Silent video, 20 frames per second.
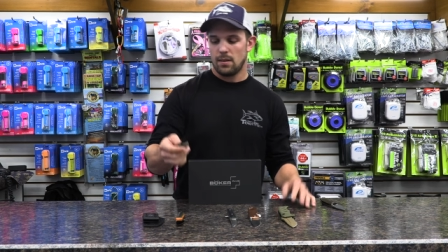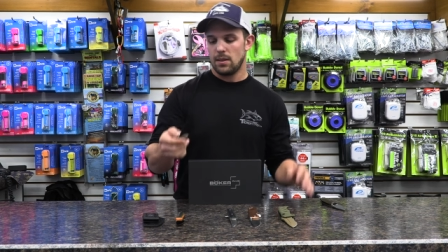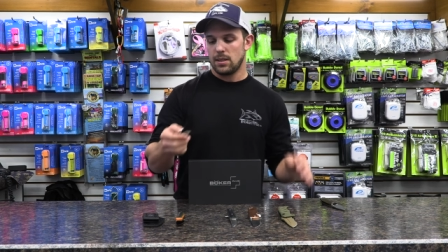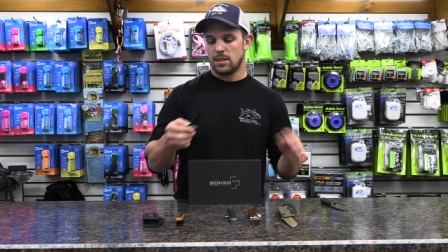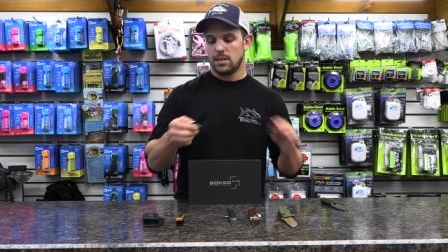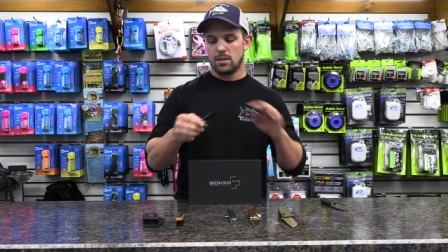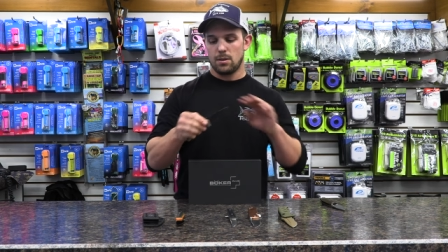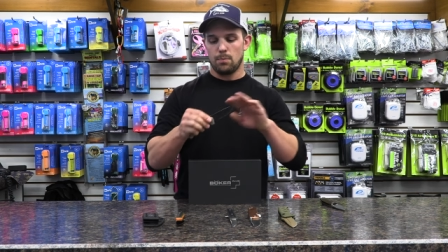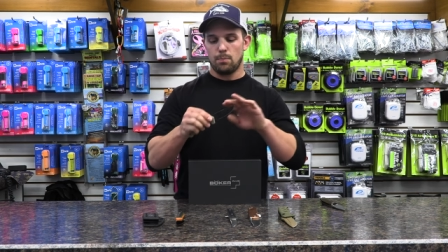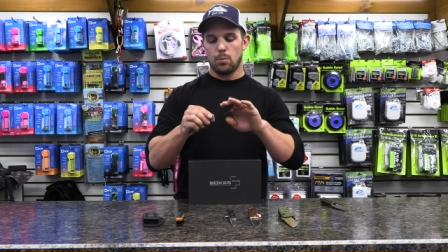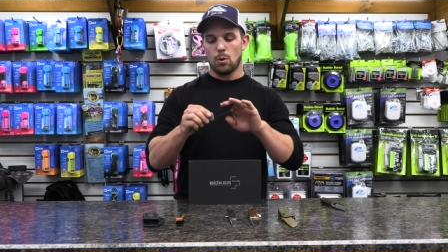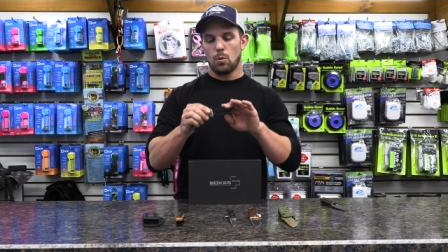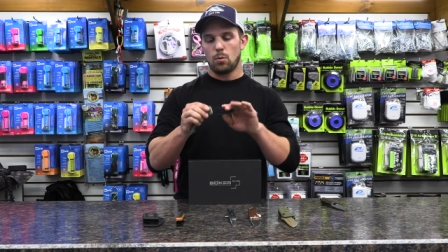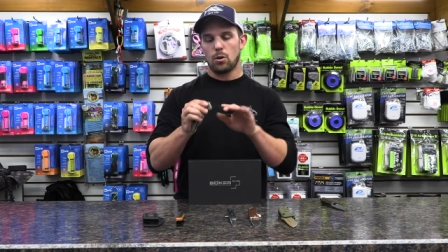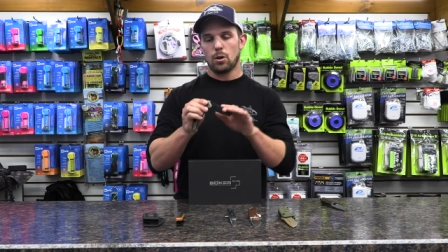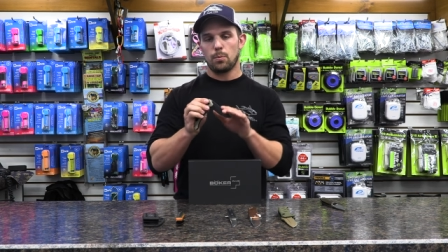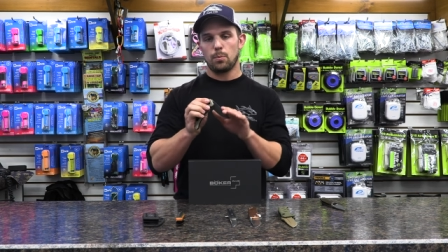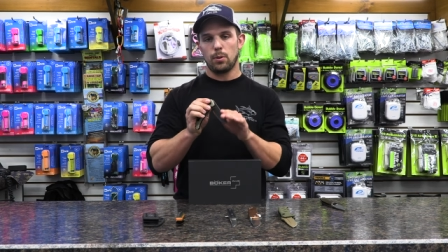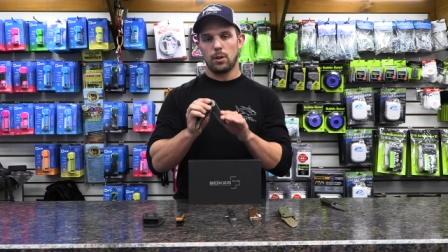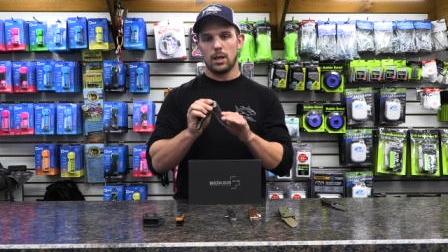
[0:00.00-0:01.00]
This is the
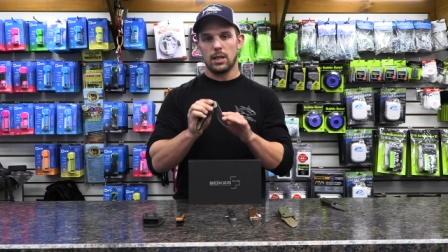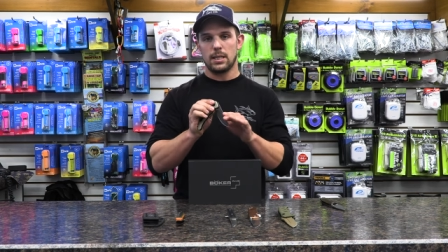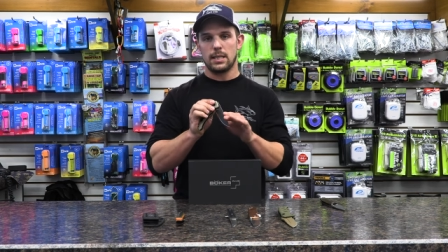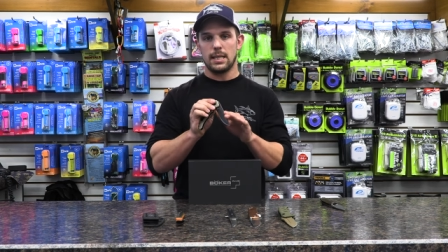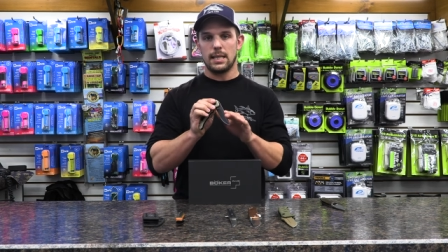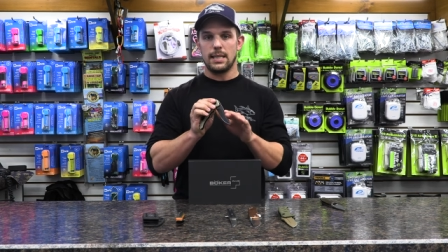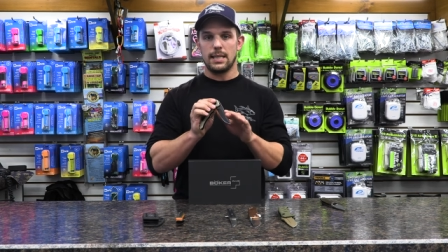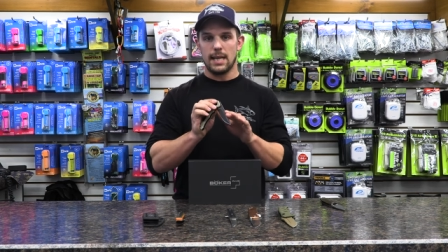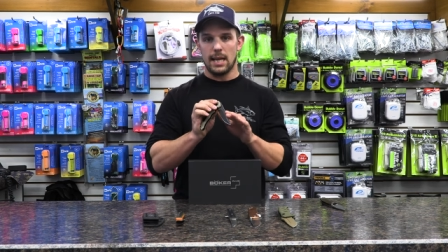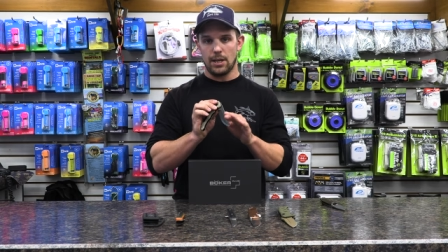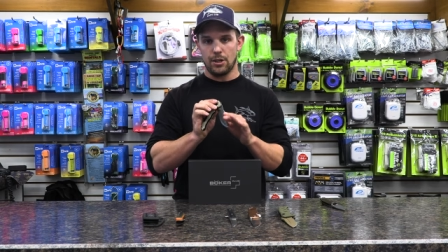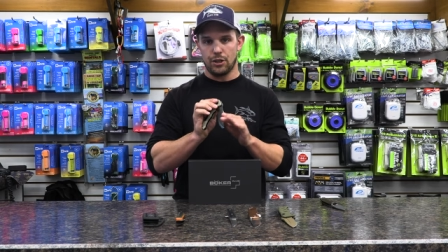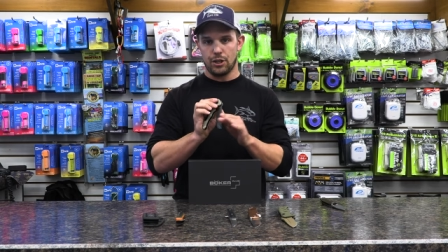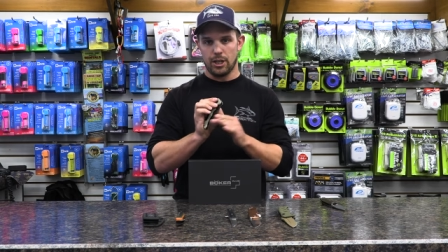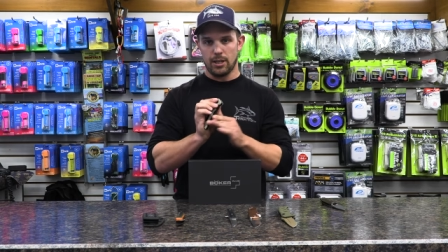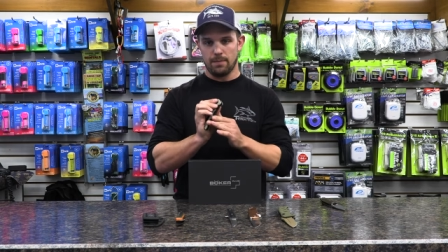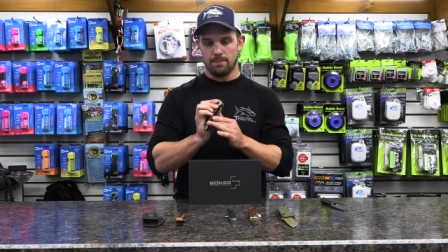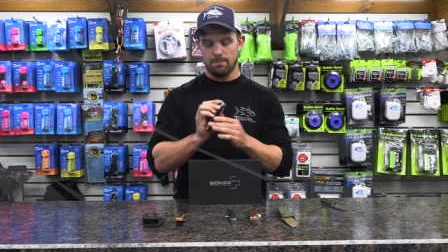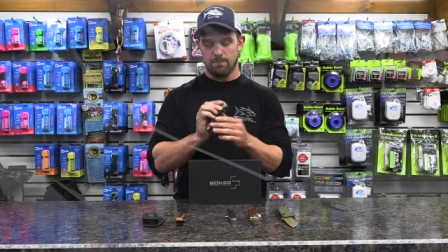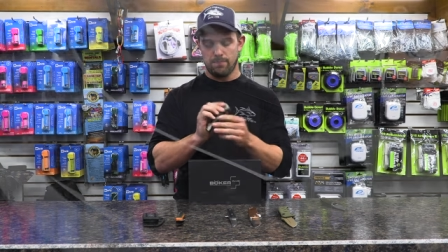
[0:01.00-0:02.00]
Boker Plus Intention.